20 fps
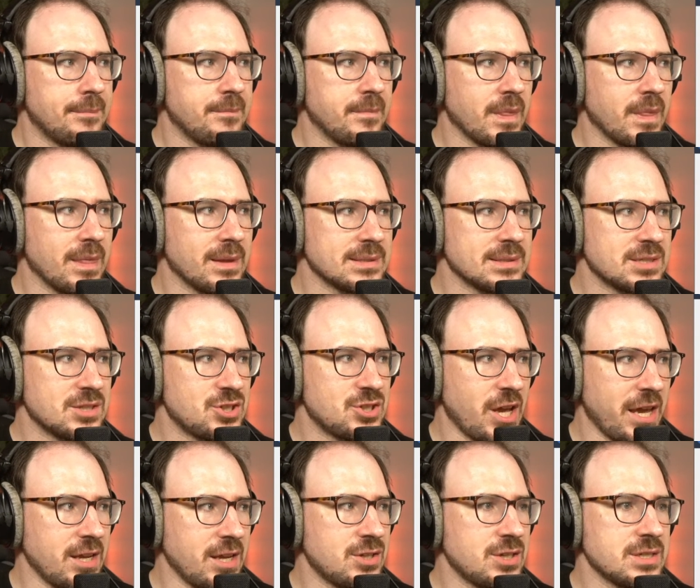This
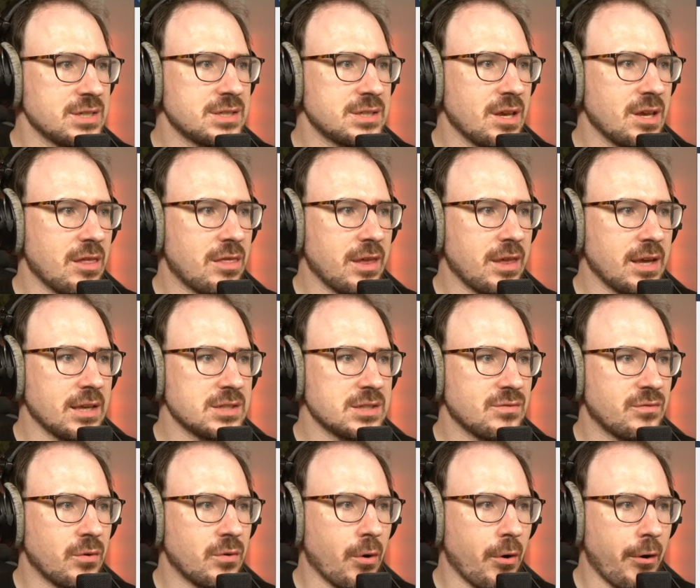changes things
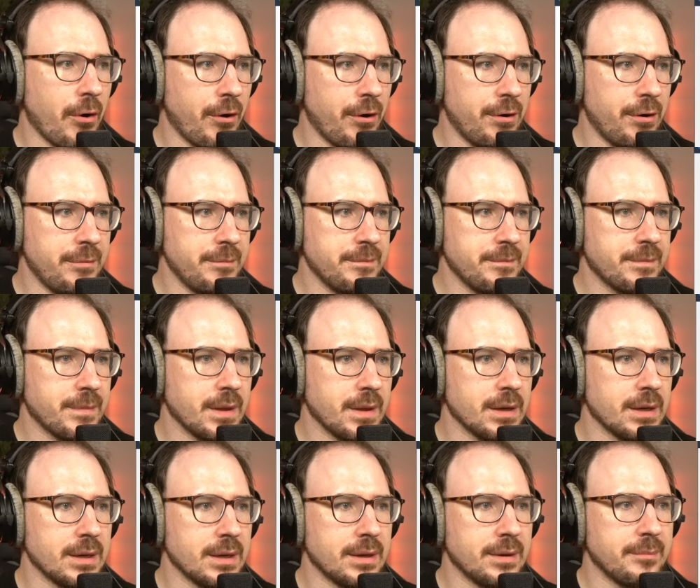for her.
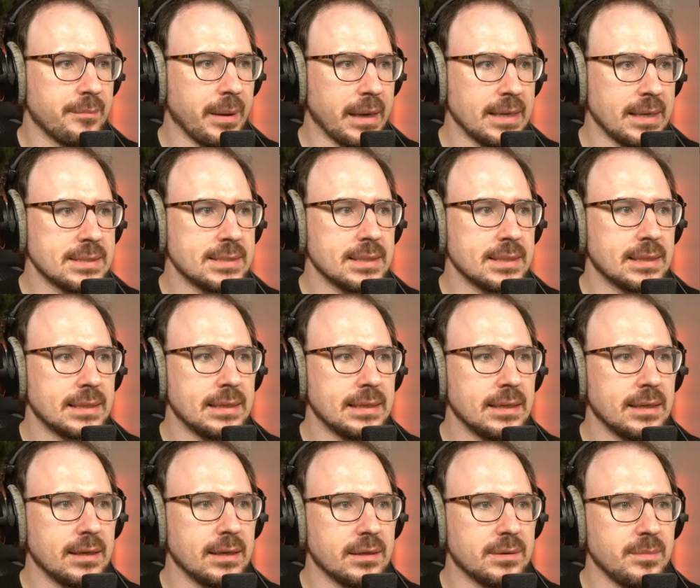
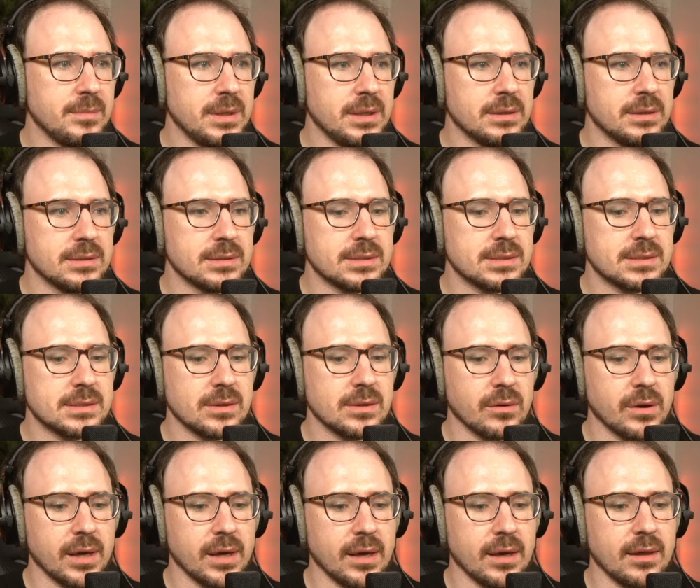Basically, it means,
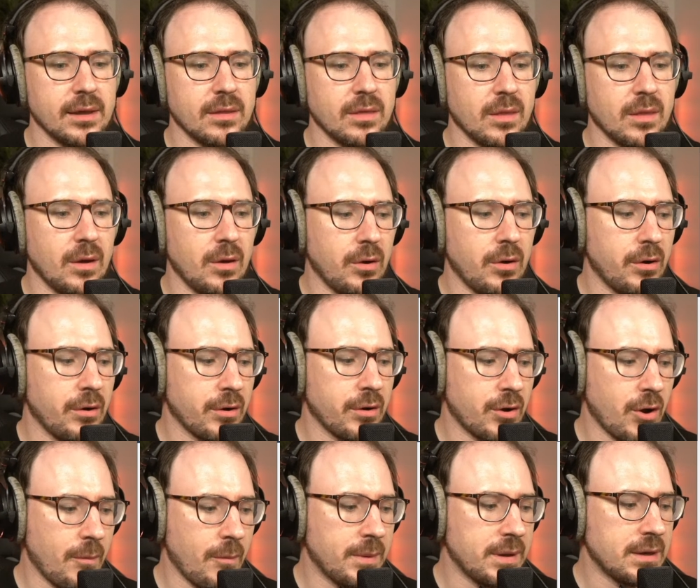okay, her
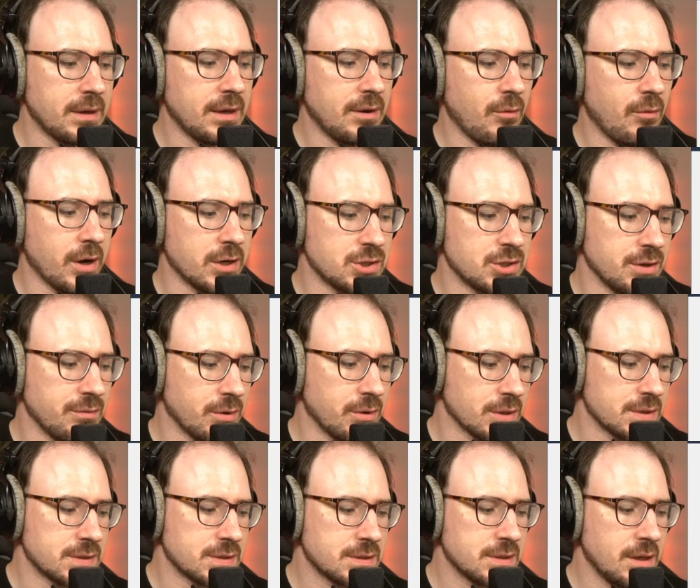company where she
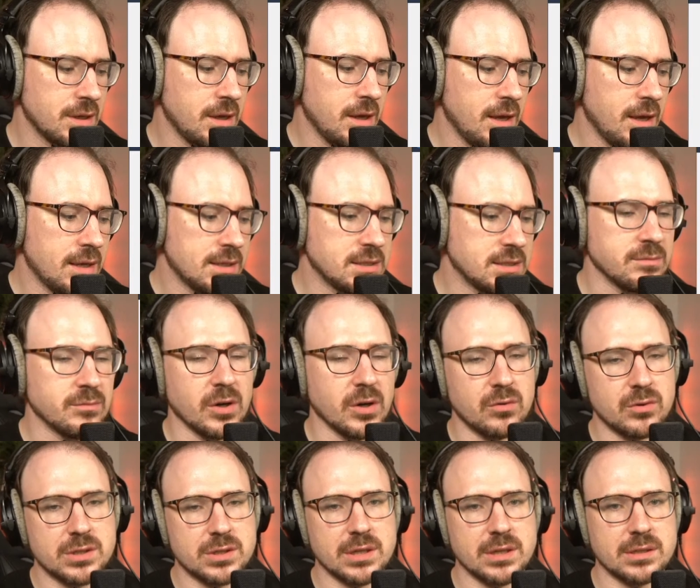was
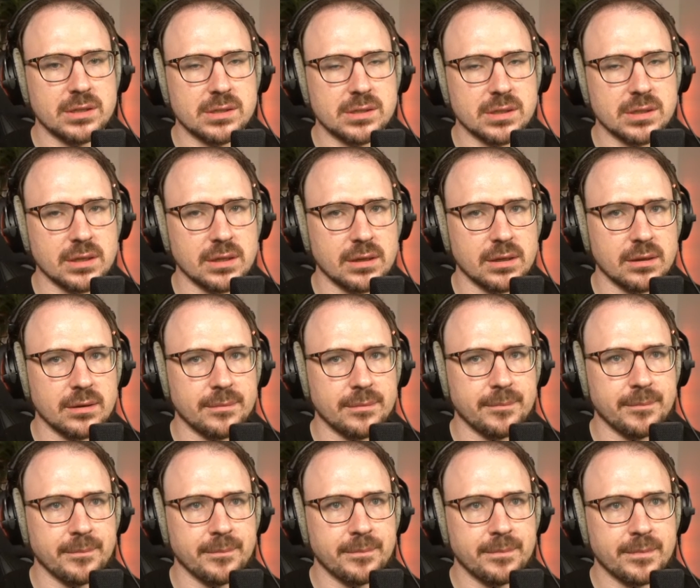demoted
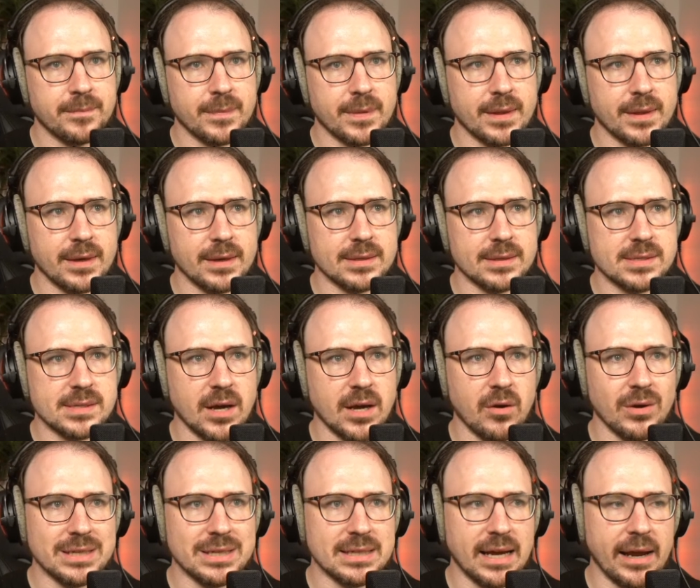is now
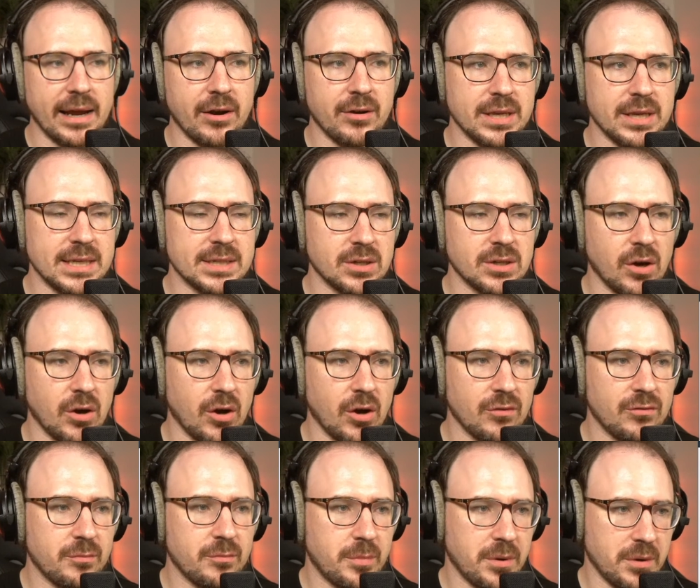in dire need of
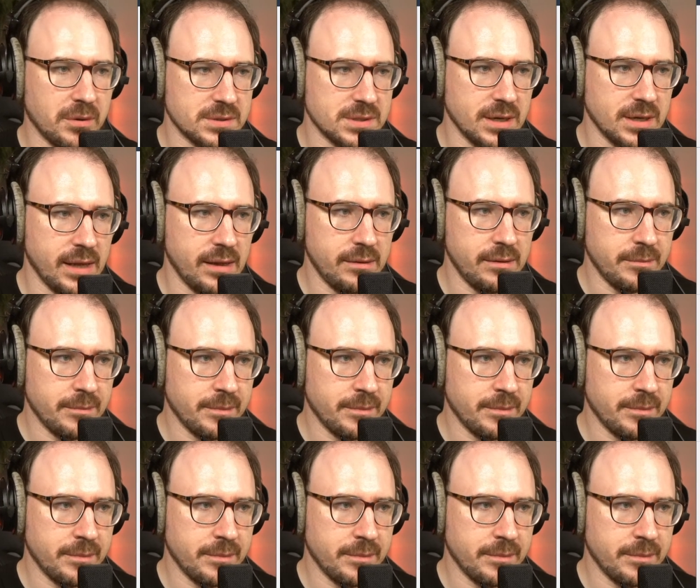personnel,